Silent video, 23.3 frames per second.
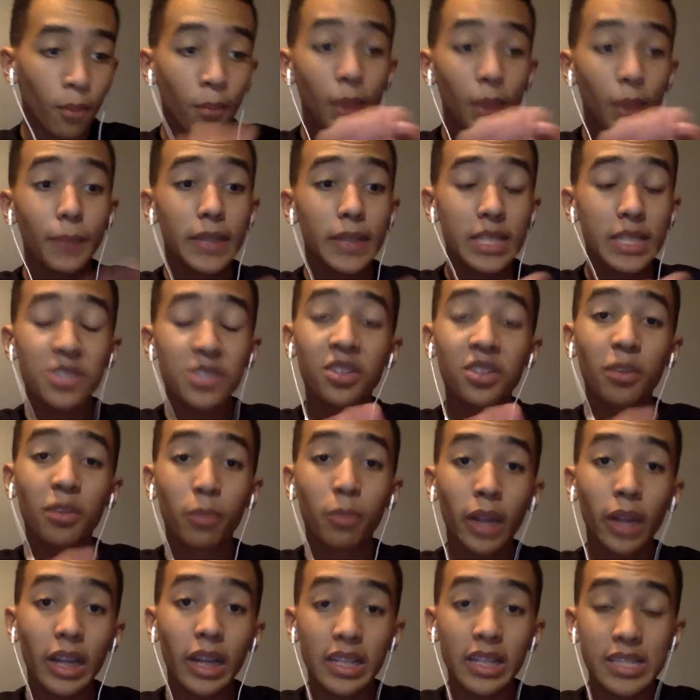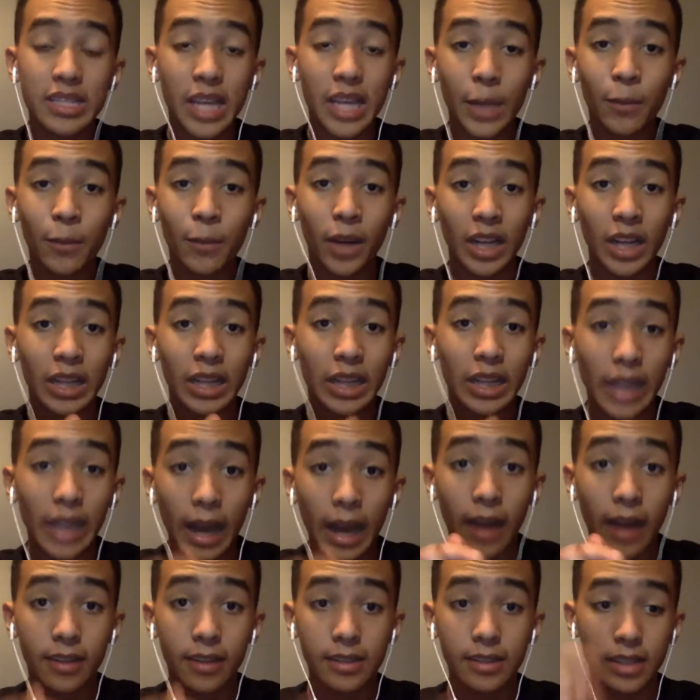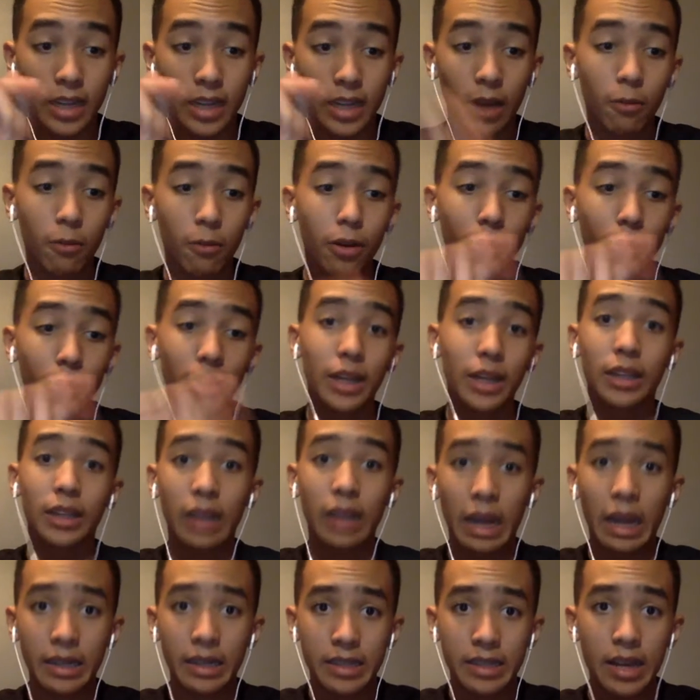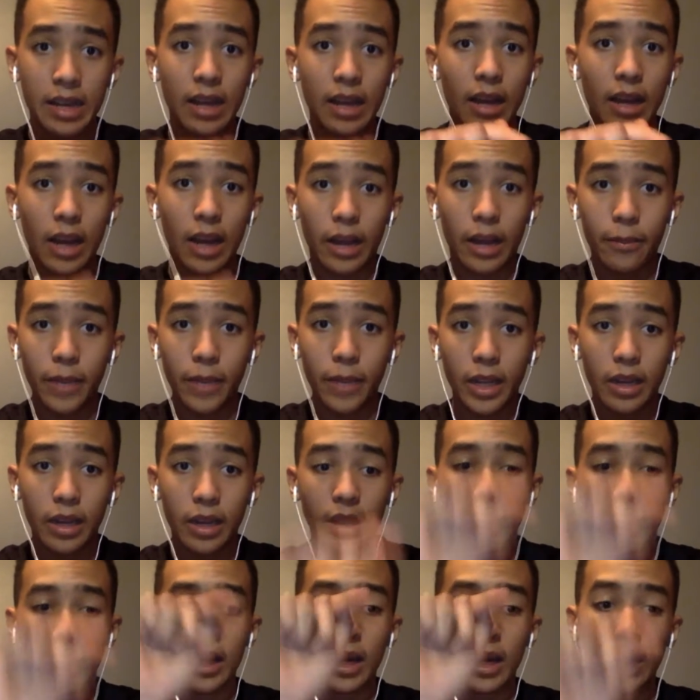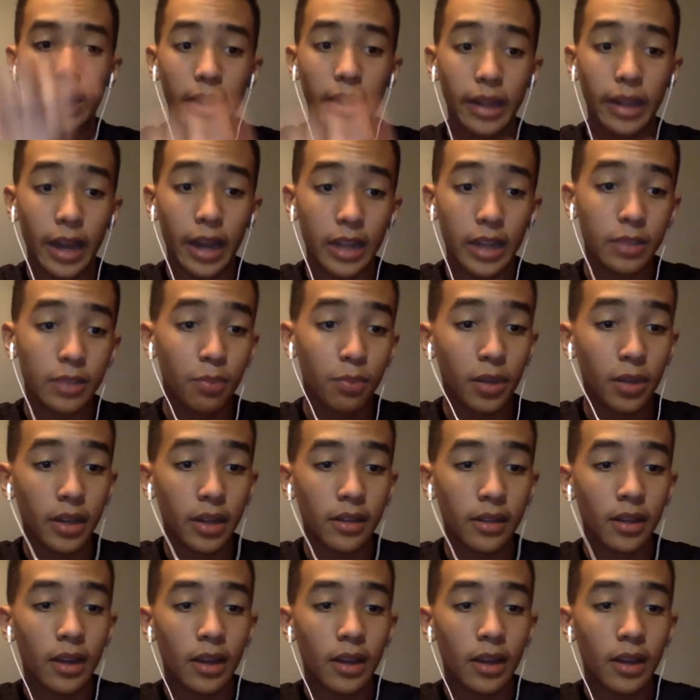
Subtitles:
me and my sister play this game a lot, and I want to mean a lot, I mean a lot. But